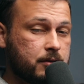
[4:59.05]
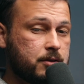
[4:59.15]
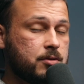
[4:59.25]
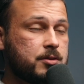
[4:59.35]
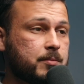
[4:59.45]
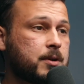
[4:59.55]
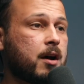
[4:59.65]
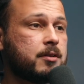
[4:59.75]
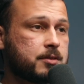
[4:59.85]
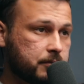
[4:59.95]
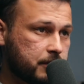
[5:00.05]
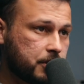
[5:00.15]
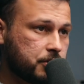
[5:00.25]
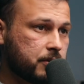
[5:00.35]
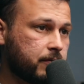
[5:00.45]
do some
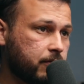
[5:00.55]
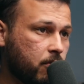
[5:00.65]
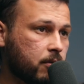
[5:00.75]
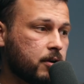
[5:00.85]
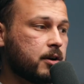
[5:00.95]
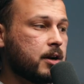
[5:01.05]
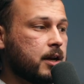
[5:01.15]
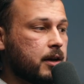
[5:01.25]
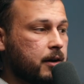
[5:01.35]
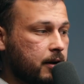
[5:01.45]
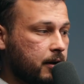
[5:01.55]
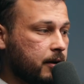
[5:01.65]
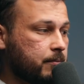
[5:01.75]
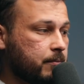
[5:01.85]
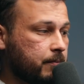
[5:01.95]
consultation for
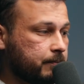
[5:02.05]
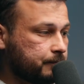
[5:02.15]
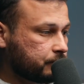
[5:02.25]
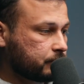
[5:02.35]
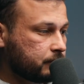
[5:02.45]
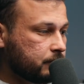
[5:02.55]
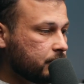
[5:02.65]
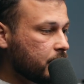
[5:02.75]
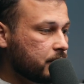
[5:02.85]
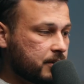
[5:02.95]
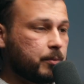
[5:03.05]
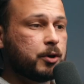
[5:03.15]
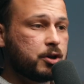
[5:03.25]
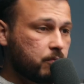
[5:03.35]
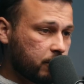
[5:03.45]
um,
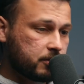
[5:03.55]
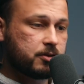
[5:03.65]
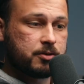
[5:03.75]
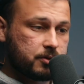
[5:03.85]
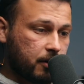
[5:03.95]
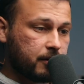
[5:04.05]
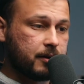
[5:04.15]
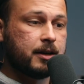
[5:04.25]
someone who wants to start